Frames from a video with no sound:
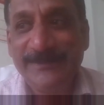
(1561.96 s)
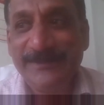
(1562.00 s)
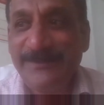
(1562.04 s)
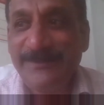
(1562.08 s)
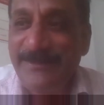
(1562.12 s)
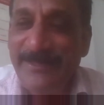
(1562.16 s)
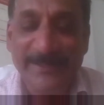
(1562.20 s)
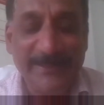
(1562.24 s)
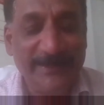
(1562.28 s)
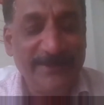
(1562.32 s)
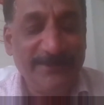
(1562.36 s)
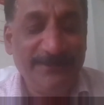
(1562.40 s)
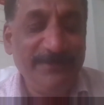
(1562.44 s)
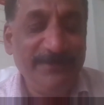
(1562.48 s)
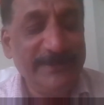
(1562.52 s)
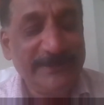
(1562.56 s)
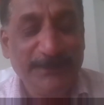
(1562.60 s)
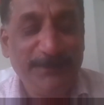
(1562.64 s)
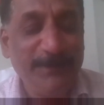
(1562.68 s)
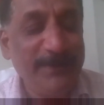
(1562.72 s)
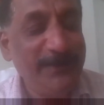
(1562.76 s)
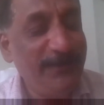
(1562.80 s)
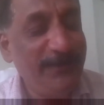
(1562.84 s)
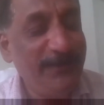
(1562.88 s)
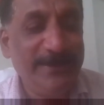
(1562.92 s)
Yeah,
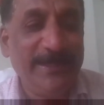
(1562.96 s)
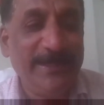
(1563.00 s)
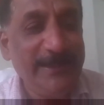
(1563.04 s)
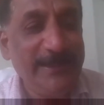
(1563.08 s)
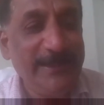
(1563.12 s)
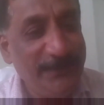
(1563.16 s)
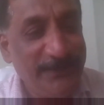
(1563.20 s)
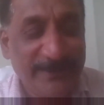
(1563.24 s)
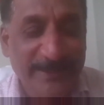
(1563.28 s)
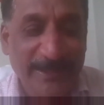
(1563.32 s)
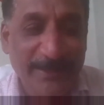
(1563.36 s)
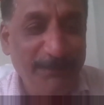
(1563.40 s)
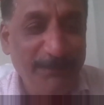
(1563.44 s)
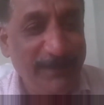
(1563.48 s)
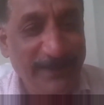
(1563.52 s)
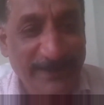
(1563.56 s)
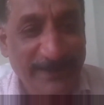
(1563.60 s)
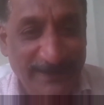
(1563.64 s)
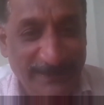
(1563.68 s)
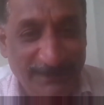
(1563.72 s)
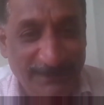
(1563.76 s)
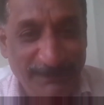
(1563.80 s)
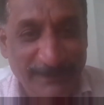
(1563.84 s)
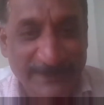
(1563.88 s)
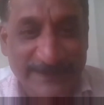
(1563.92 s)
expert will tell you it can be
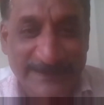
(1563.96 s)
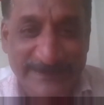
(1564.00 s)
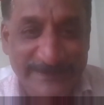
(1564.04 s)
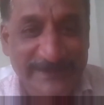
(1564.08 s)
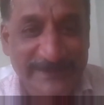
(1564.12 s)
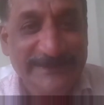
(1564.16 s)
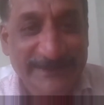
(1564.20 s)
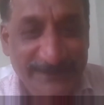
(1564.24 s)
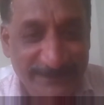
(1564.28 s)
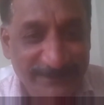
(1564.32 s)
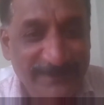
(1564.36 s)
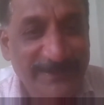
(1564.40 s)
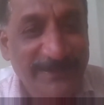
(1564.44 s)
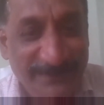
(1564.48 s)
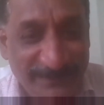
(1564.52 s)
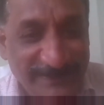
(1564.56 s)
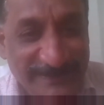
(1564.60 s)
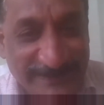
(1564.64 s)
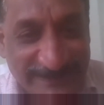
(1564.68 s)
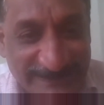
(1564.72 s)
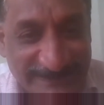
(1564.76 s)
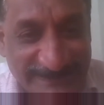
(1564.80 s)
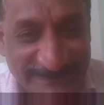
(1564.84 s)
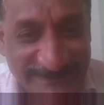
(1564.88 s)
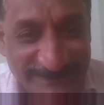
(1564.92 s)
done because there is a word
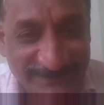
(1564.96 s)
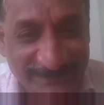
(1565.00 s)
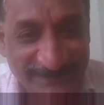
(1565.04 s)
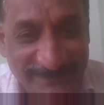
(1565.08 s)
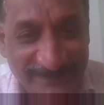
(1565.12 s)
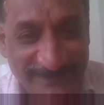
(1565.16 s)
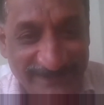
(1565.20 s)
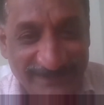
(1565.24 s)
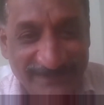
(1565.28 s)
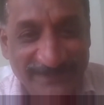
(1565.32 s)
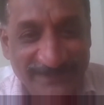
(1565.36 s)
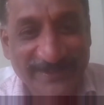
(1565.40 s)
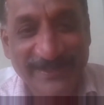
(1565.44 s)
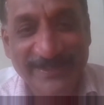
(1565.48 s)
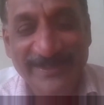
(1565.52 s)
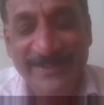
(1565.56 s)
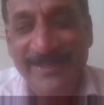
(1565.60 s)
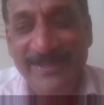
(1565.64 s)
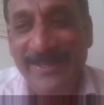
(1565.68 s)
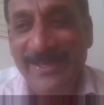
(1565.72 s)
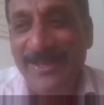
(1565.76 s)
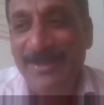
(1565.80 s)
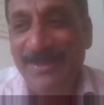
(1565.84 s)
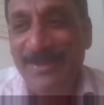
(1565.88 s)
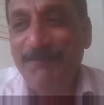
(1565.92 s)
for this. Okay.
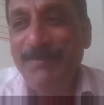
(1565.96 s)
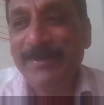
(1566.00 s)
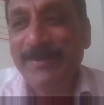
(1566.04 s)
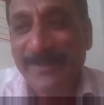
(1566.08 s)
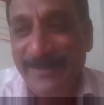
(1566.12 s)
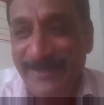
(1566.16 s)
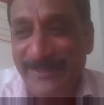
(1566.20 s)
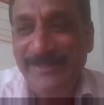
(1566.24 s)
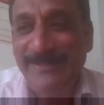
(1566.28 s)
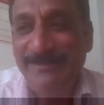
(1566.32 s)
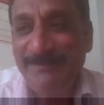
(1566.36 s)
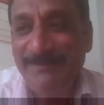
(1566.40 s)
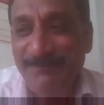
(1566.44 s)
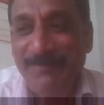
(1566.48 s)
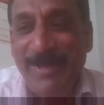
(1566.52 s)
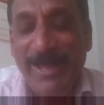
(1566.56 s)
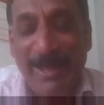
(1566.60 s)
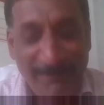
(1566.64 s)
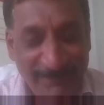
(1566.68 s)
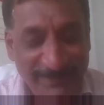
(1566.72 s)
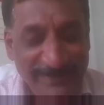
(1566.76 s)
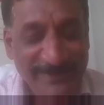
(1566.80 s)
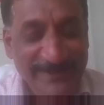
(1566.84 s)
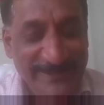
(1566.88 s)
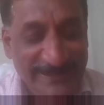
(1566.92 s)
But then
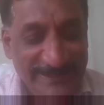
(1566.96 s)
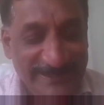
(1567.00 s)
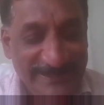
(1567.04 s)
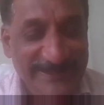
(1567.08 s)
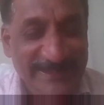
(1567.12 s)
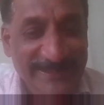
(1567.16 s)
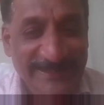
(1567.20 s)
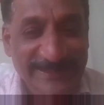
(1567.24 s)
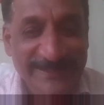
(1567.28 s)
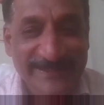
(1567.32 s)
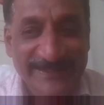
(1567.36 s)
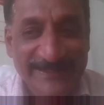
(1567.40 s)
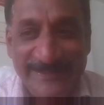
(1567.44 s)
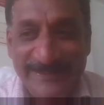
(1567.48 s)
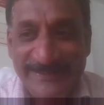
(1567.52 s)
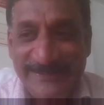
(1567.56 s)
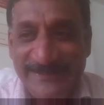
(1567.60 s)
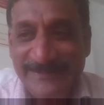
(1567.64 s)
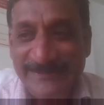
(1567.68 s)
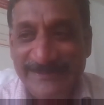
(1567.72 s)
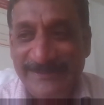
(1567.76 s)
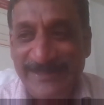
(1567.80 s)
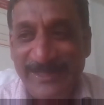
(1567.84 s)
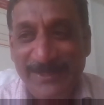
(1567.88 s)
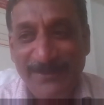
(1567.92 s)
having said that,
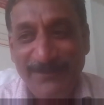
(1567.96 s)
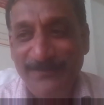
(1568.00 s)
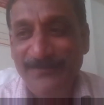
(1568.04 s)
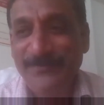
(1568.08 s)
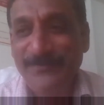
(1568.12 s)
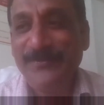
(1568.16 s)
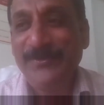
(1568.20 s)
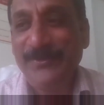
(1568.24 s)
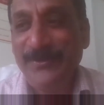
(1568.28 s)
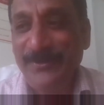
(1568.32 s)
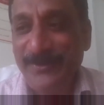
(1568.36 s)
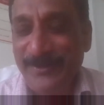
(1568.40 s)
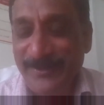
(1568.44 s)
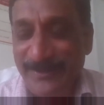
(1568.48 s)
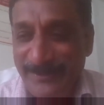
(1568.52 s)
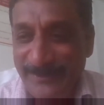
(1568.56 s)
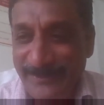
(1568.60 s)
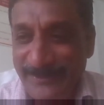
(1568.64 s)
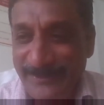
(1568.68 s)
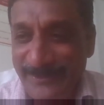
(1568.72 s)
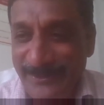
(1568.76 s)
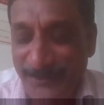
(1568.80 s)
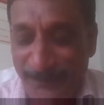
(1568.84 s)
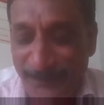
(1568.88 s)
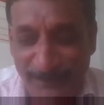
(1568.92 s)
now
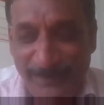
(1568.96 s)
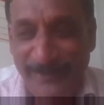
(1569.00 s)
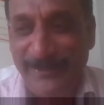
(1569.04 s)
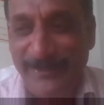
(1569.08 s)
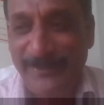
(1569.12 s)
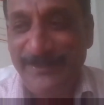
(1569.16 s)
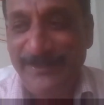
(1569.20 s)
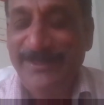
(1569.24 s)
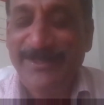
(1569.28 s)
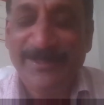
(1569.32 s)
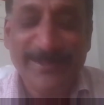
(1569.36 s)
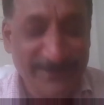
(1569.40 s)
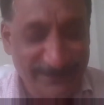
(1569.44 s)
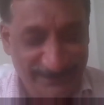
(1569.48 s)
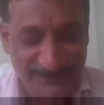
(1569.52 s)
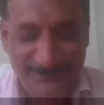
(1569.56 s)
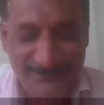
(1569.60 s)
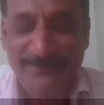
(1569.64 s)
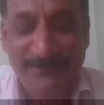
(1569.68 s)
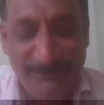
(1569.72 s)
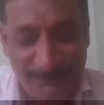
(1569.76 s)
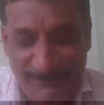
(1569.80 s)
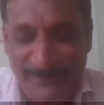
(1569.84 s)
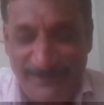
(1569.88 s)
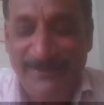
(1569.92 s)
humanity,
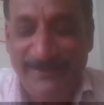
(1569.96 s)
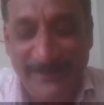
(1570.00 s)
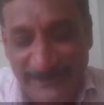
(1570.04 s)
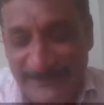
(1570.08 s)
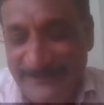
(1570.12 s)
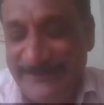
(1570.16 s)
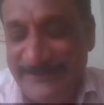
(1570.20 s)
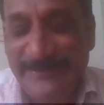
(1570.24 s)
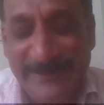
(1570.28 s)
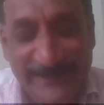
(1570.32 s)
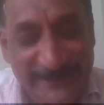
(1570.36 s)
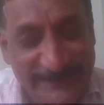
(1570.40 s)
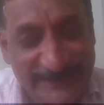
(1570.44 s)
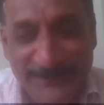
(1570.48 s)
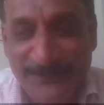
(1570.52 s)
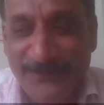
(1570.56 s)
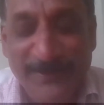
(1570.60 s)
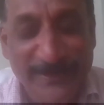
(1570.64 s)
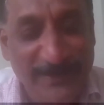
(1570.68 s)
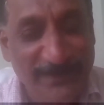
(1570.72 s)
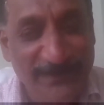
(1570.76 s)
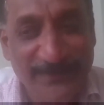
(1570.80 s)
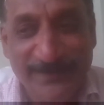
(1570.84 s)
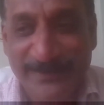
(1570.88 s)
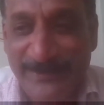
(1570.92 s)
or engineers or
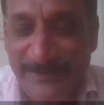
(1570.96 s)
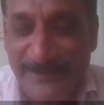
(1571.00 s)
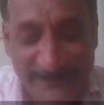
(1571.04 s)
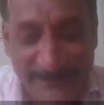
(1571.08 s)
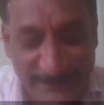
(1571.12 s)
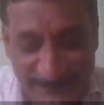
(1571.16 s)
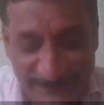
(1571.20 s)
whatever the